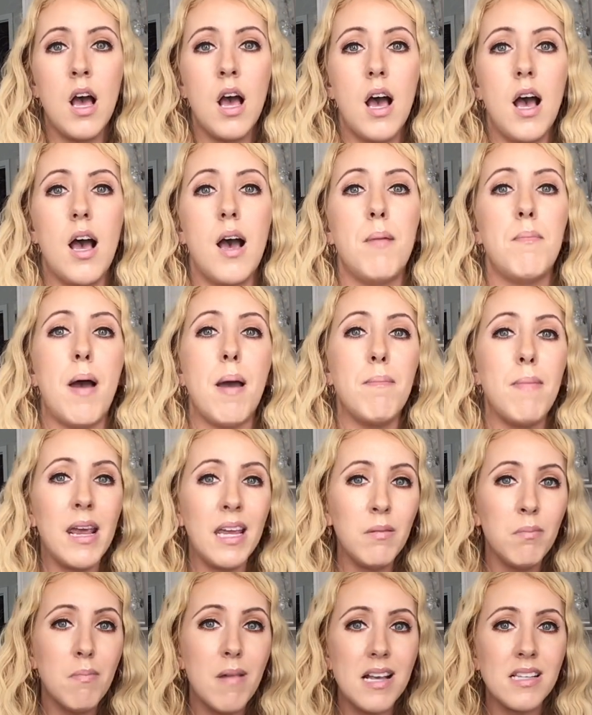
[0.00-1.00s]
My
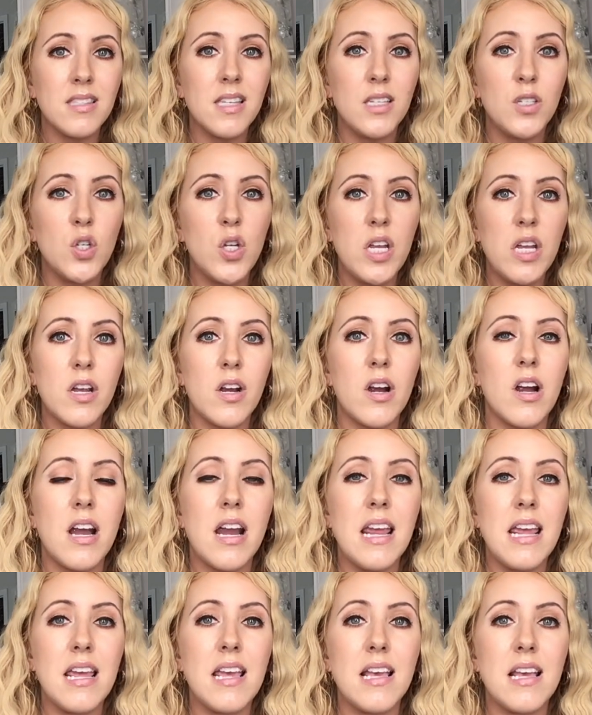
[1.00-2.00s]
main message
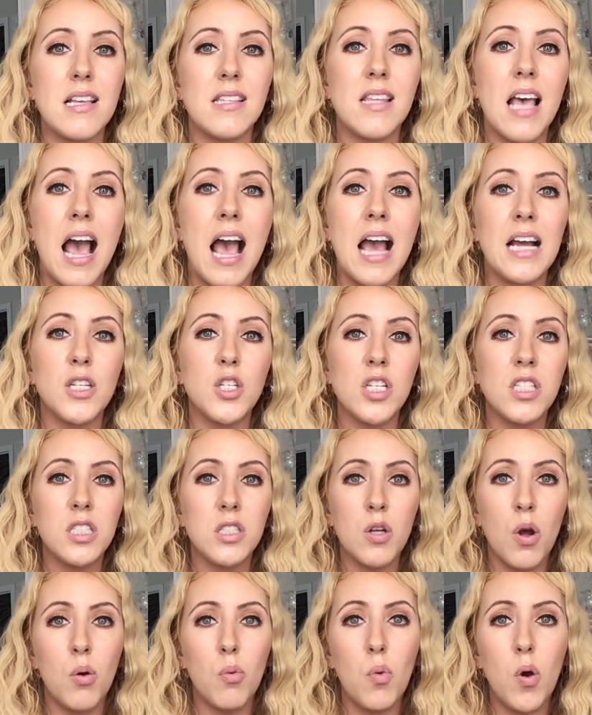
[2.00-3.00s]
here is I just
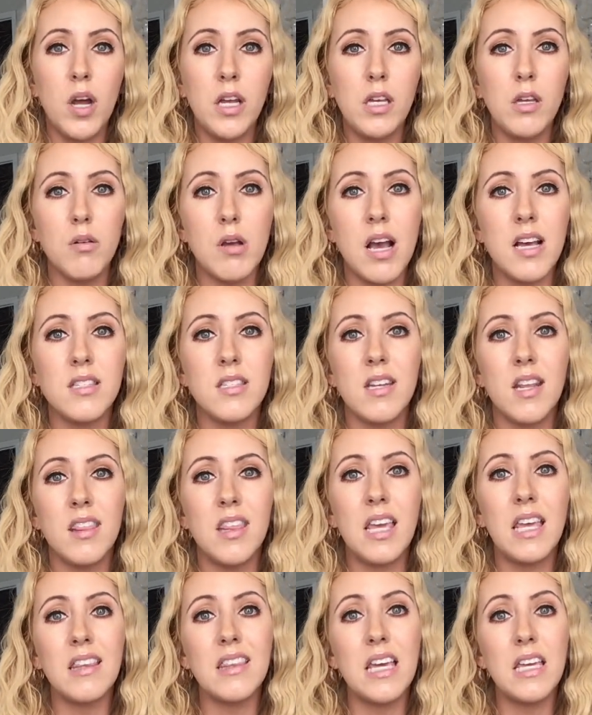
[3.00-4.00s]
don't want you guys to
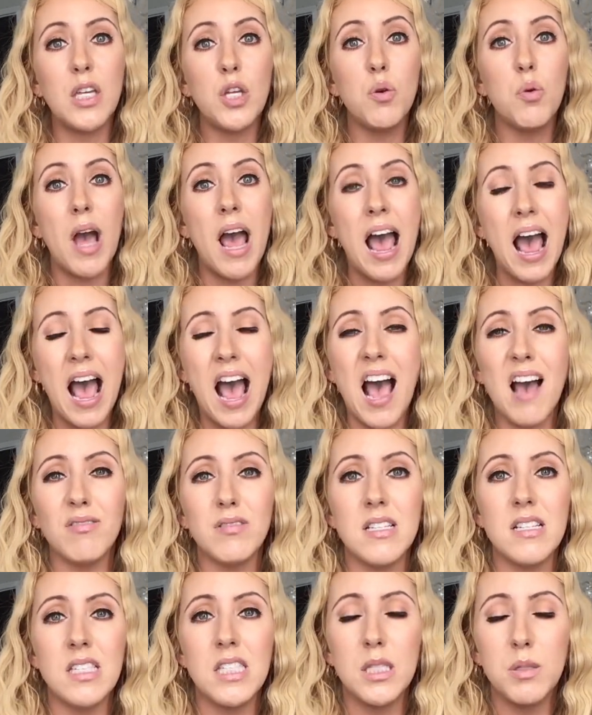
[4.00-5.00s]
think that you have
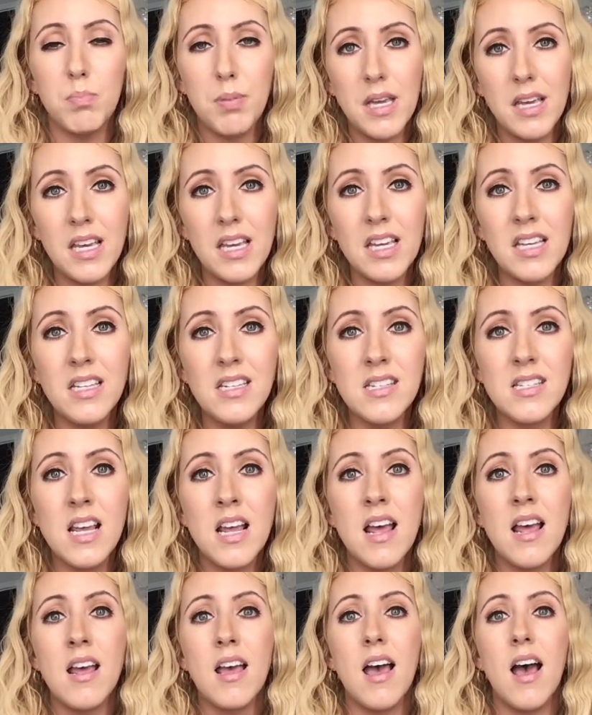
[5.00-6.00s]
to spend
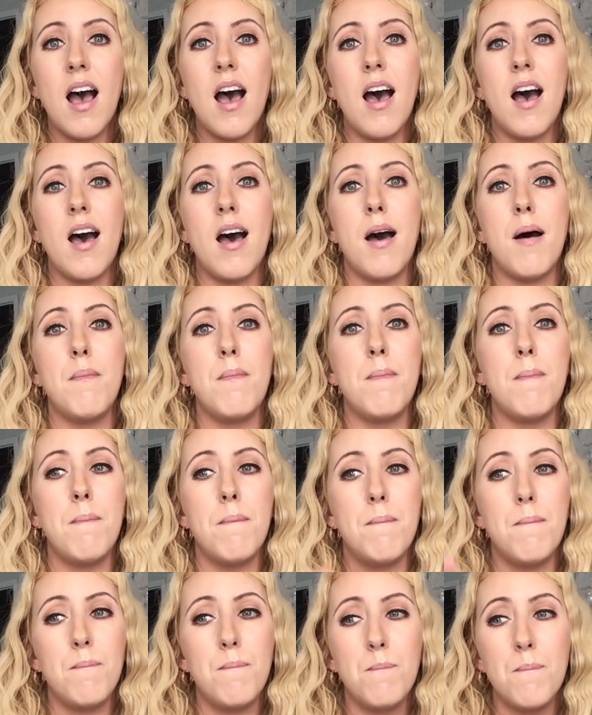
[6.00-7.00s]

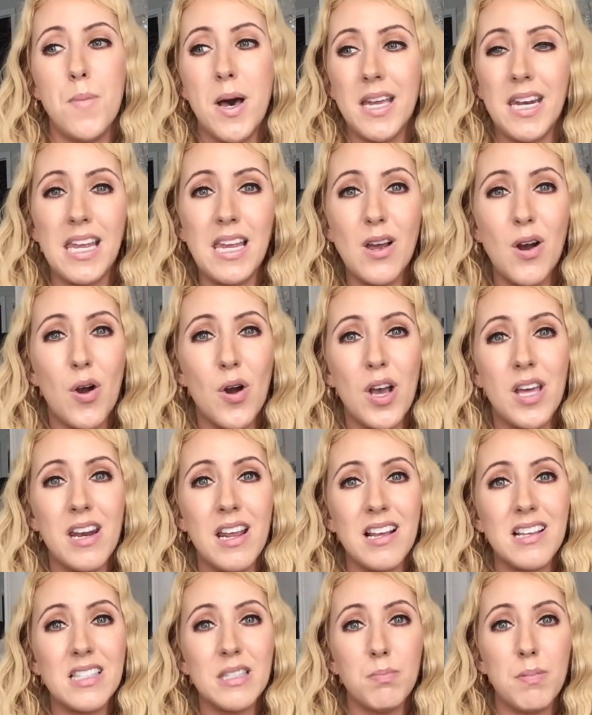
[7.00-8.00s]
money on
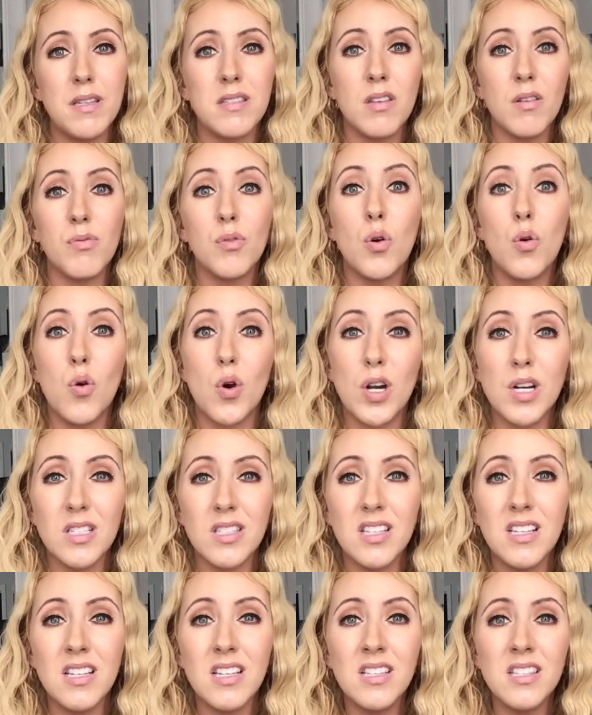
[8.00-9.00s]
expensive
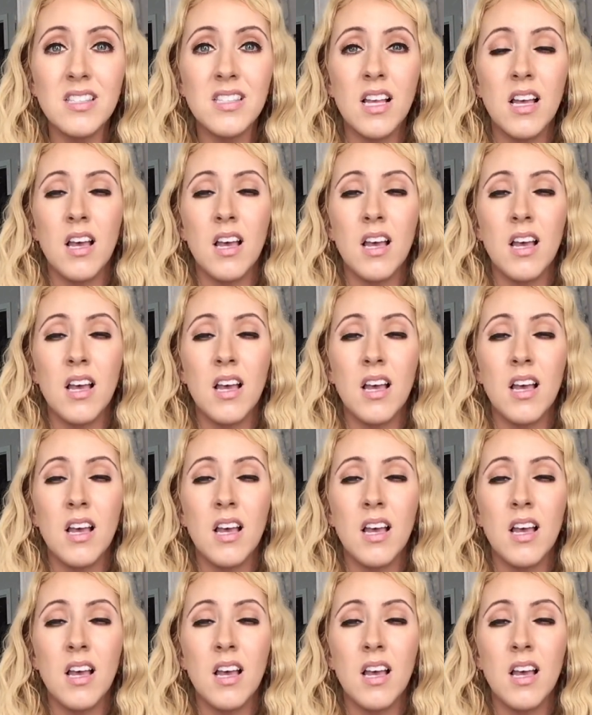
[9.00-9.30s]
courses.